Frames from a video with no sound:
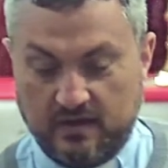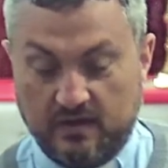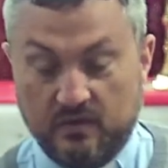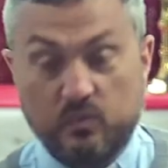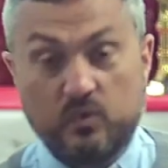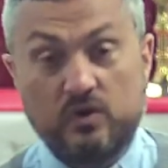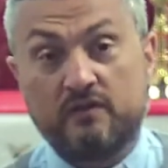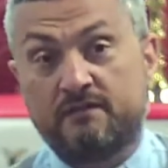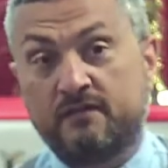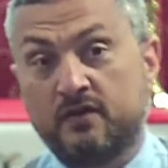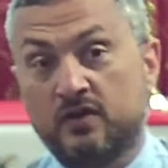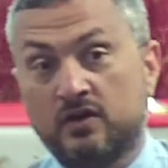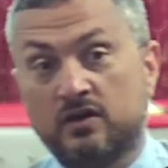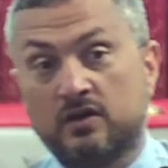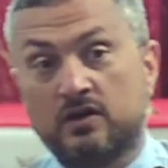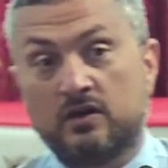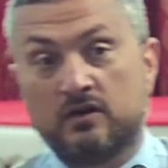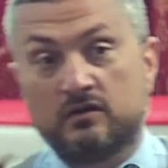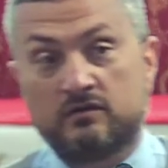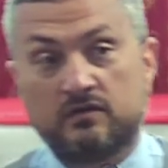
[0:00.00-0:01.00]
will have
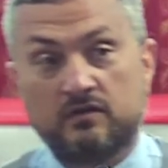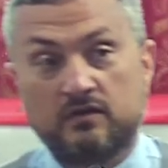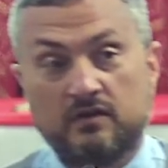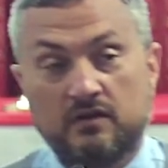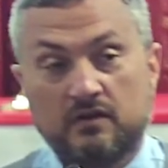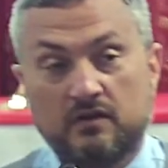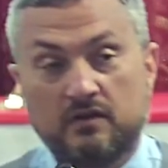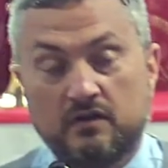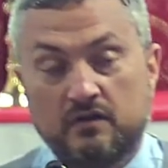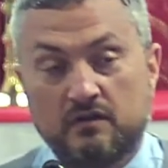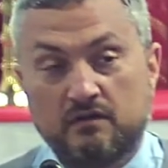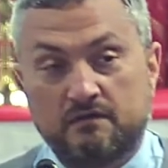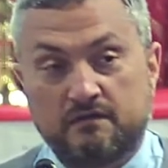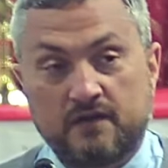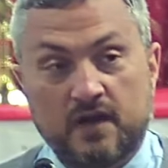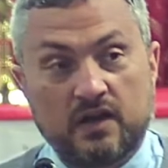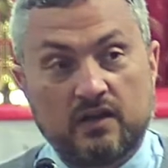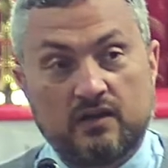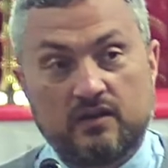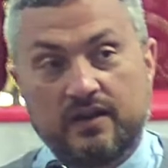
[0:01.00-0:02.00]
heard
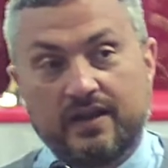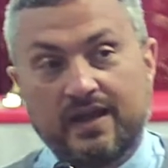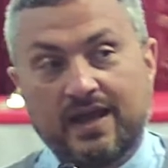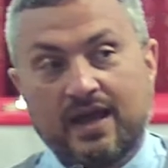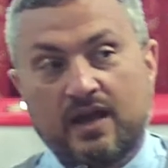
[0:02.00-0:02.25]
frankly,